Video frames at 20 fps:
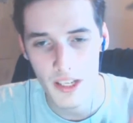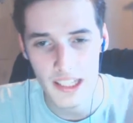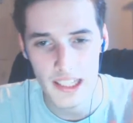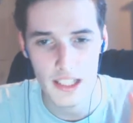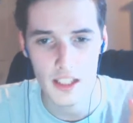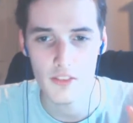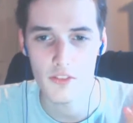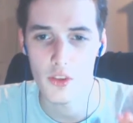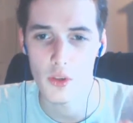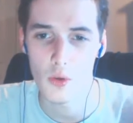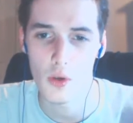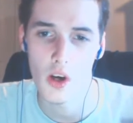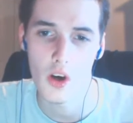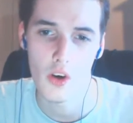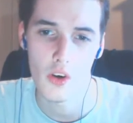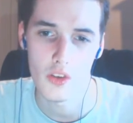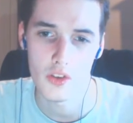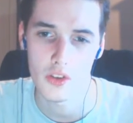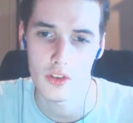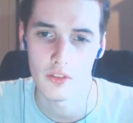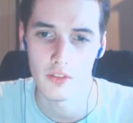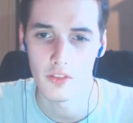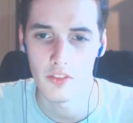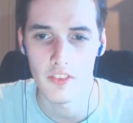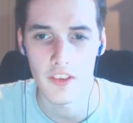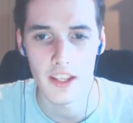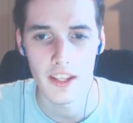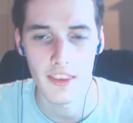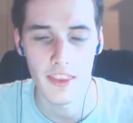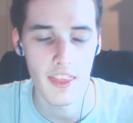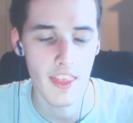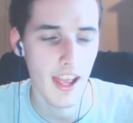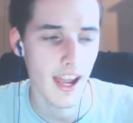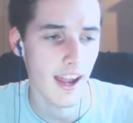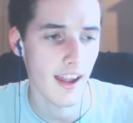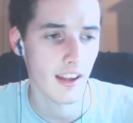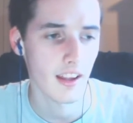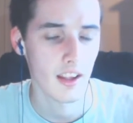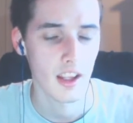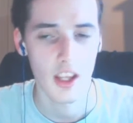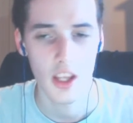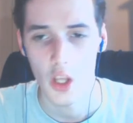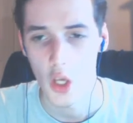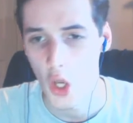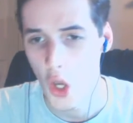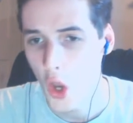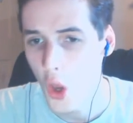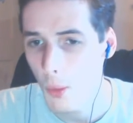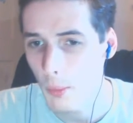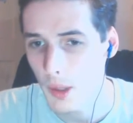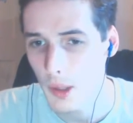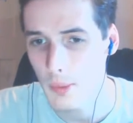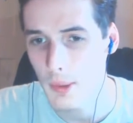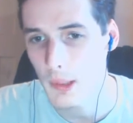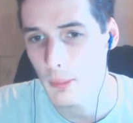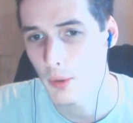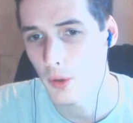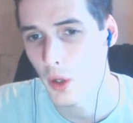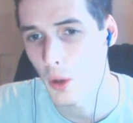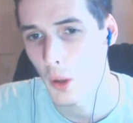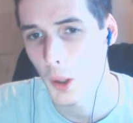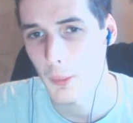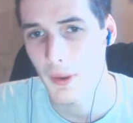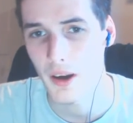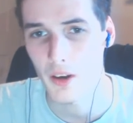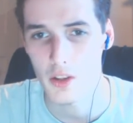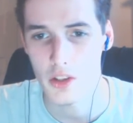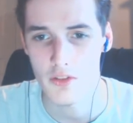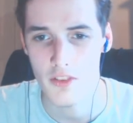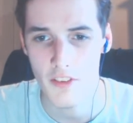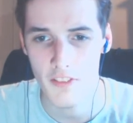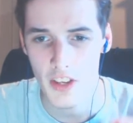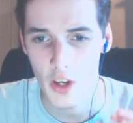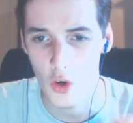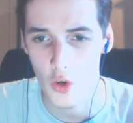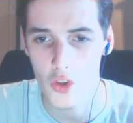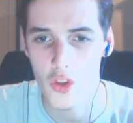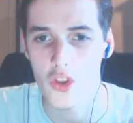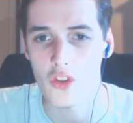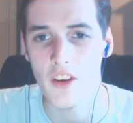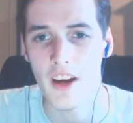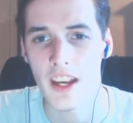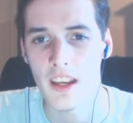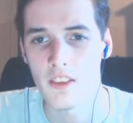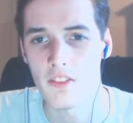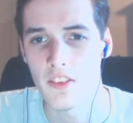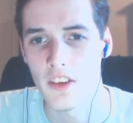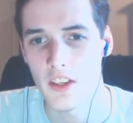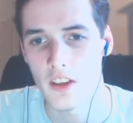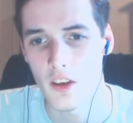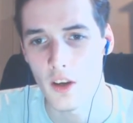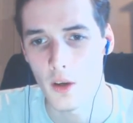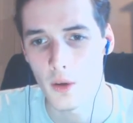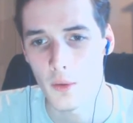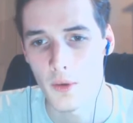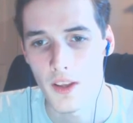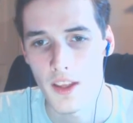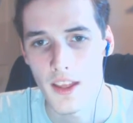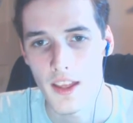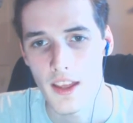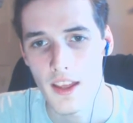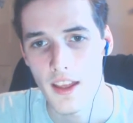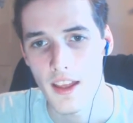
I want to give you guys something that not many people know about. It's a very underrated video.